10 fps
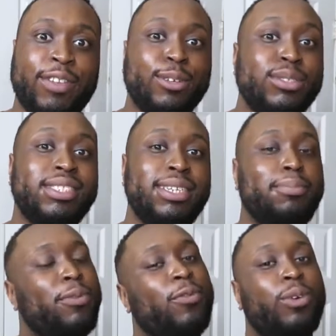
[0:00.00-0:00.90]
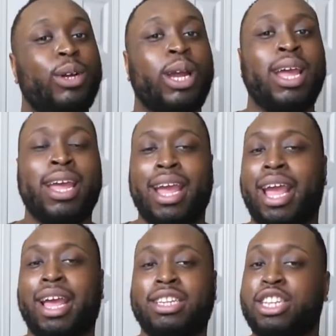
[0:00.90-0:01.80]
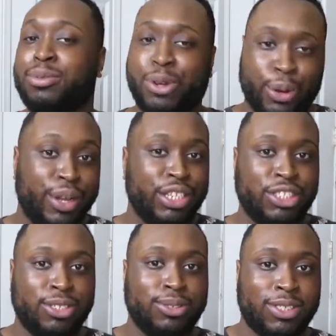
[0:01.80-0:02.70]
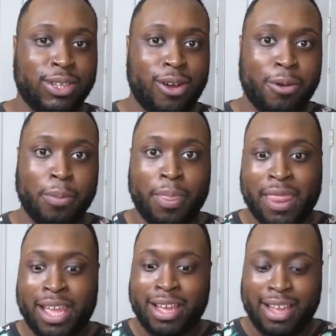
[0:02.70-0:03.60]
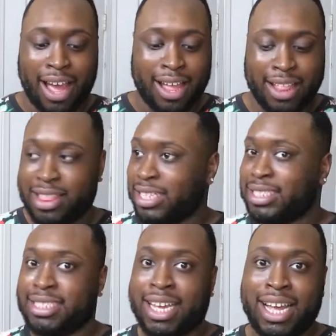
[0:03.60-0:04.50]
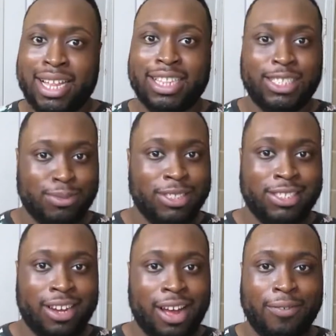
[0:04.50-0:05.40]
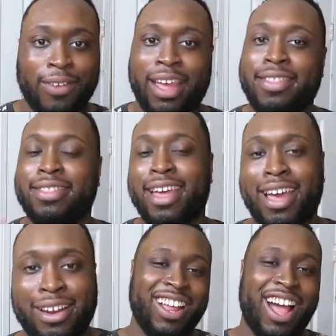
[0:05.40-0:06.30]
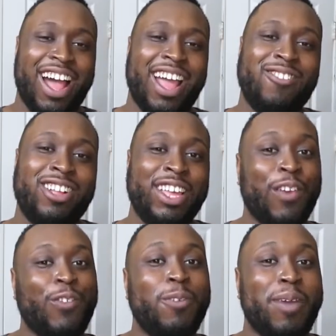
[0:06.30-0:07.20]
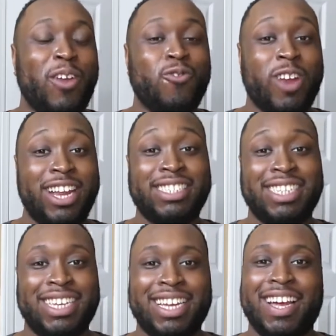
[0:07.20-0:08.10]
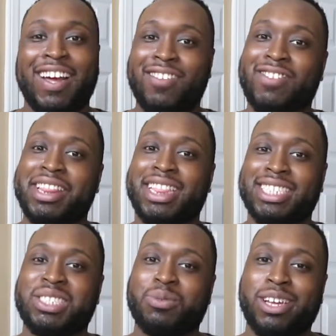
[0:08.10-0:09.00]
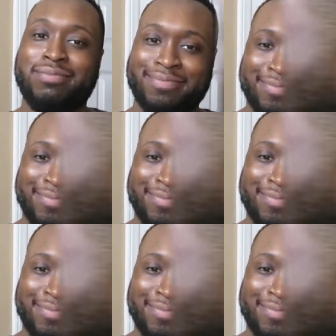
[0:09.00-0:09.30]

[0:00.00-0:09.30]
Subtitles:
used it before and there were no issues. So yeah, let's rinse it off, and then I will give you my rating of this one.